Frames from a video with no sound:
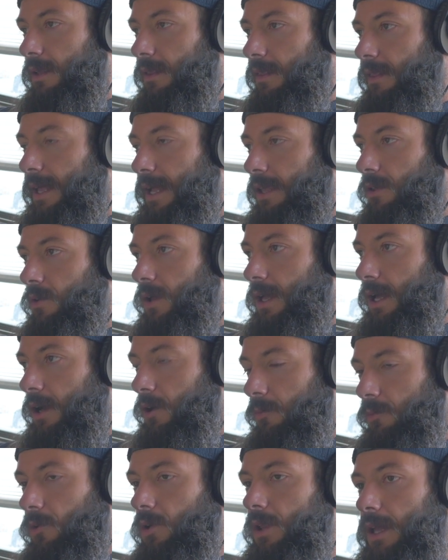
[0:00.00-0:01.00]
then you can
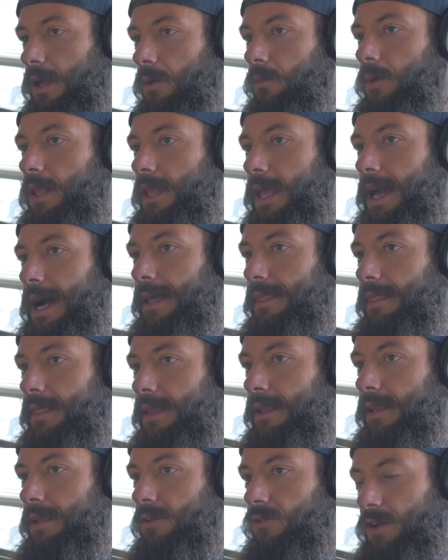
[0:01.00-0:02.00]
communicate with the
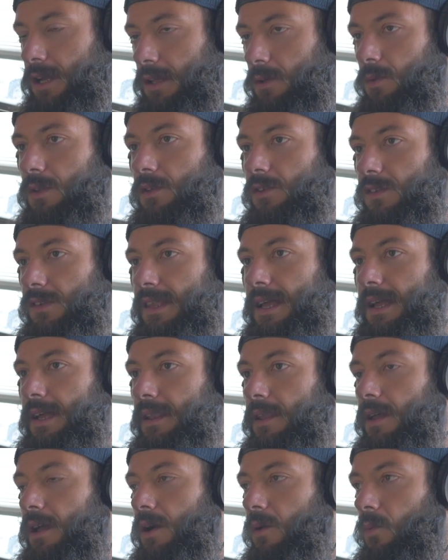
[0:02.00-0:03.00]
athlete and try to
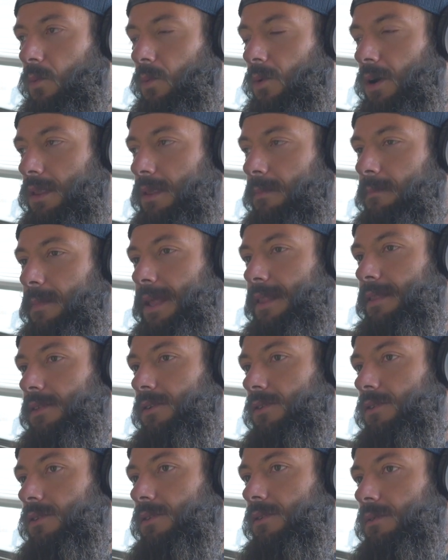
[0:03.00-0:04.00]
understand what the
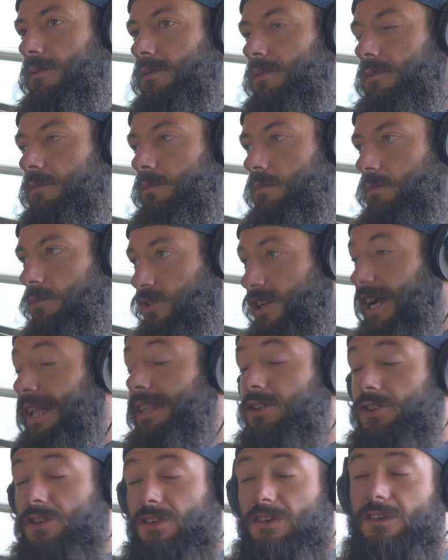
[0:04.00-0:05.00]
mental
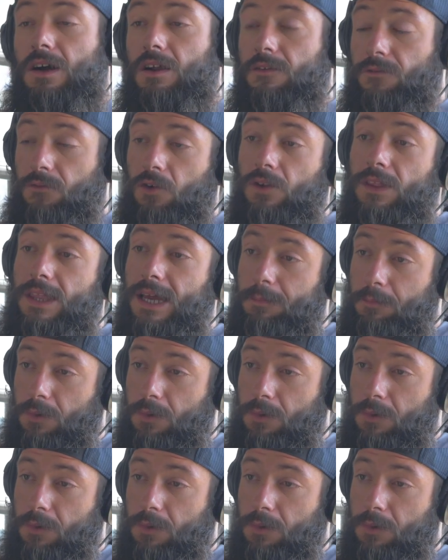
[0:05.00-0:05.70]
challenges are for that